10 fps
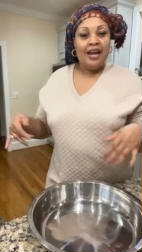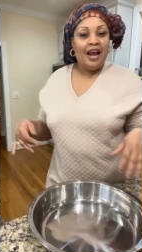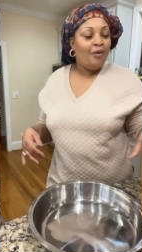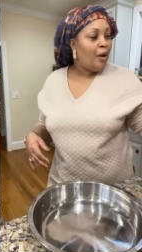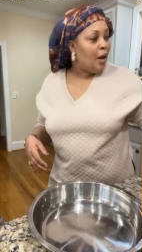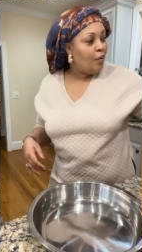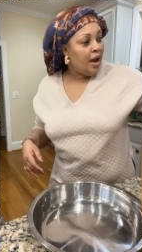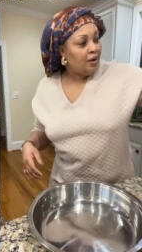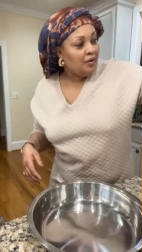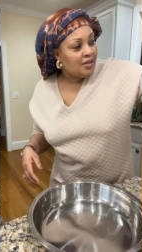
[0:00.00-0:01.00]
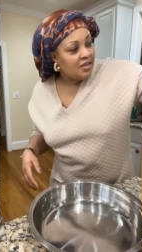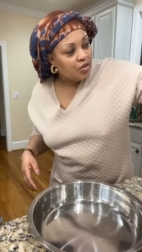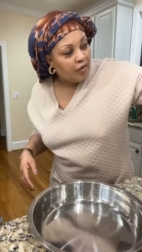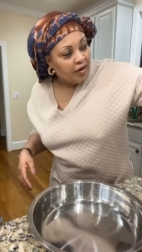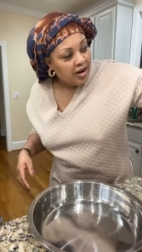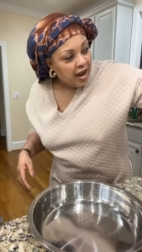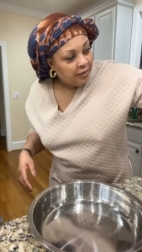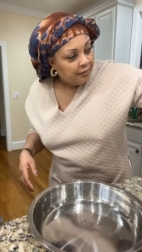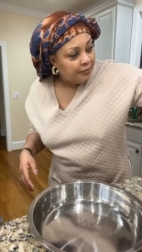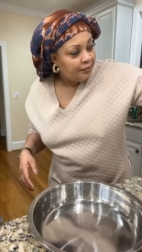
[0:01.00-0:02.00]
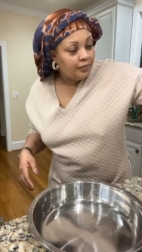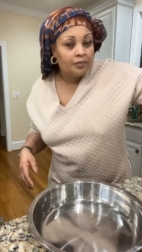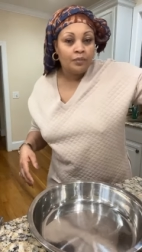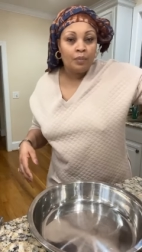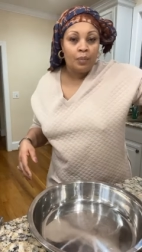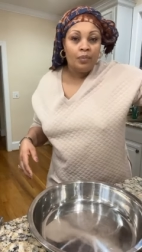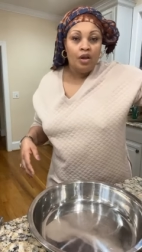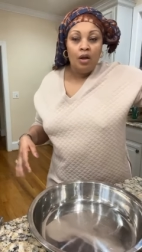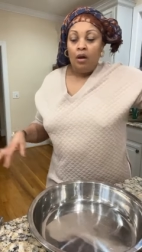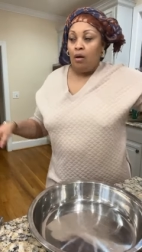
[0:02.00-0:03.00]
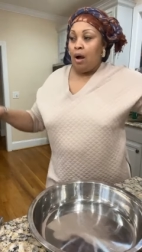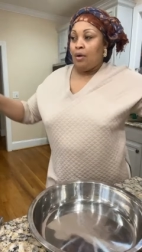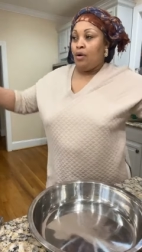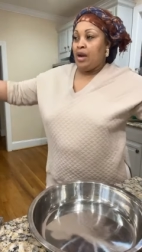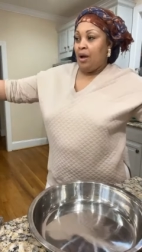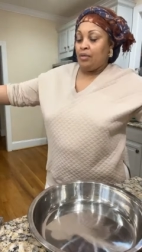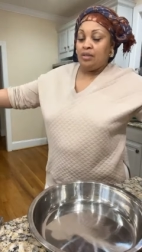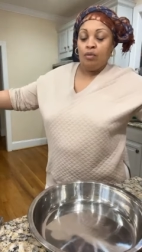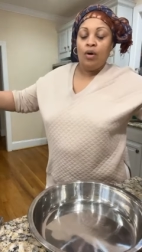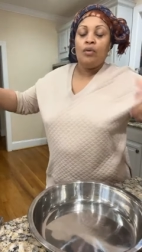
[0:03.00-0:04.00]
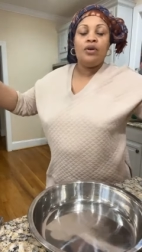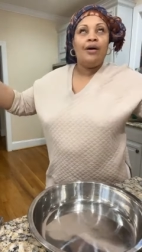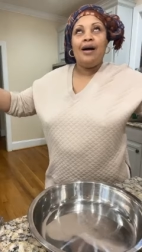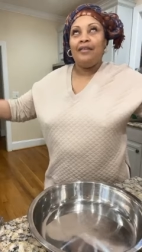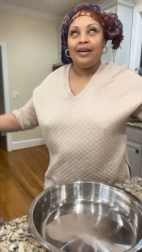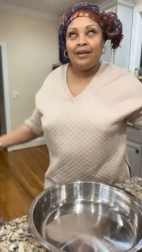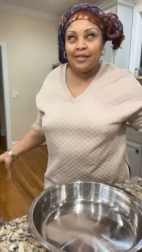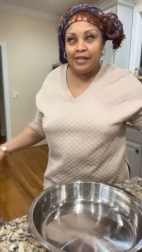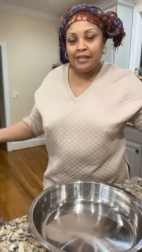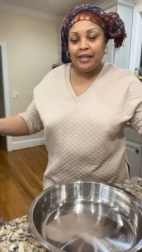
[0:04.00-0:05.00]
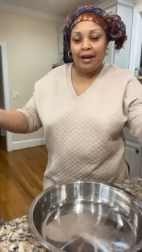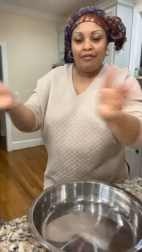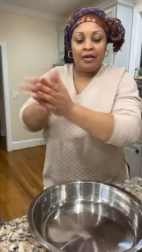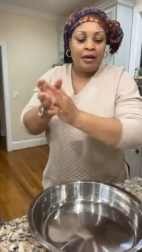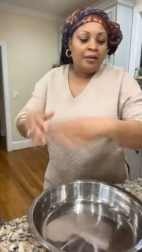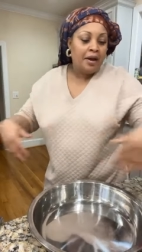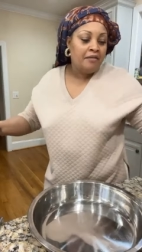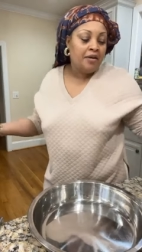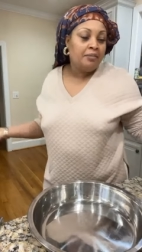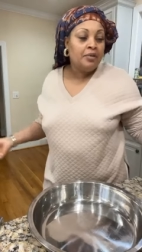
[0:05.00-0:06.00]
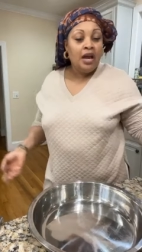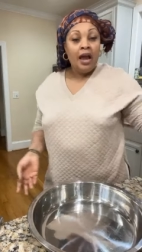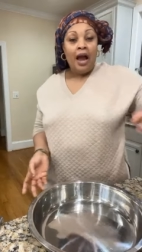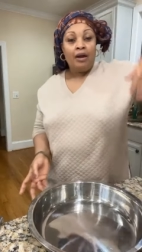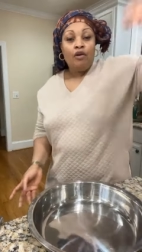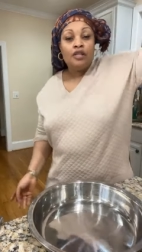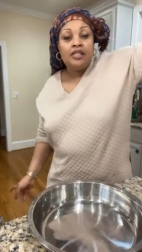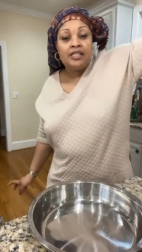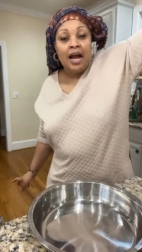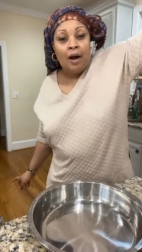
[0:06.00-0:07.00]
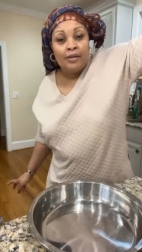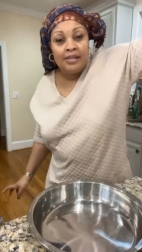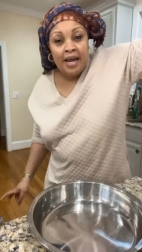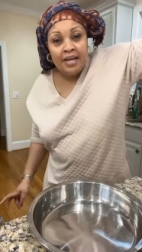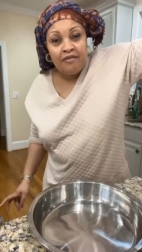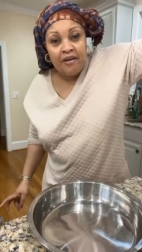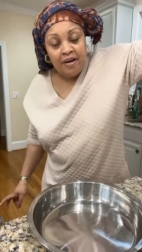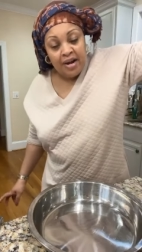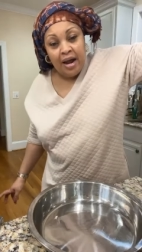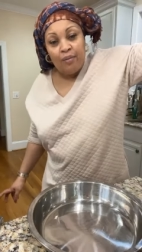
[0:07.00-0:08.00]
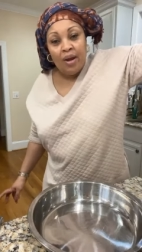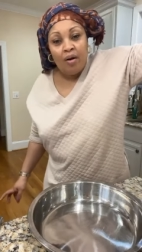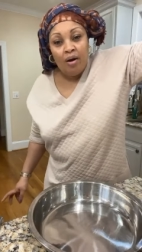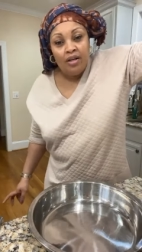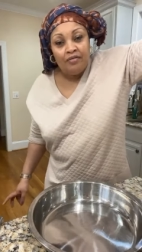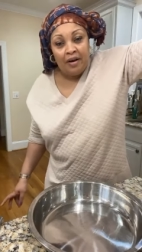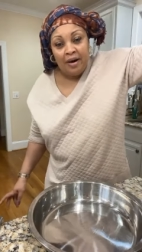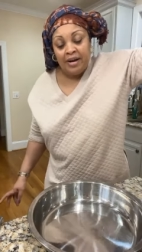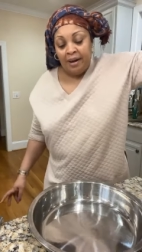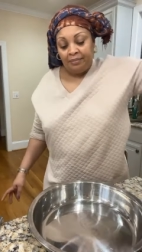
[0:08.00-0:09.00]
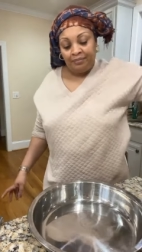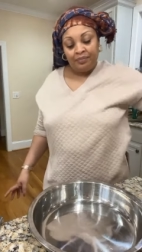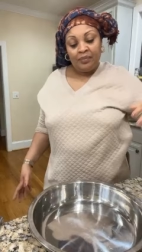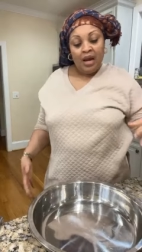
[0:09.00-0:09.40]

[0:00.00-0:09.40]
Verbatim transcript: then I walk away, I go sit over there. Or I go down, well, we don't have a downstairs in Africa, wherever. I go sit outside the veranda. We call it veranda.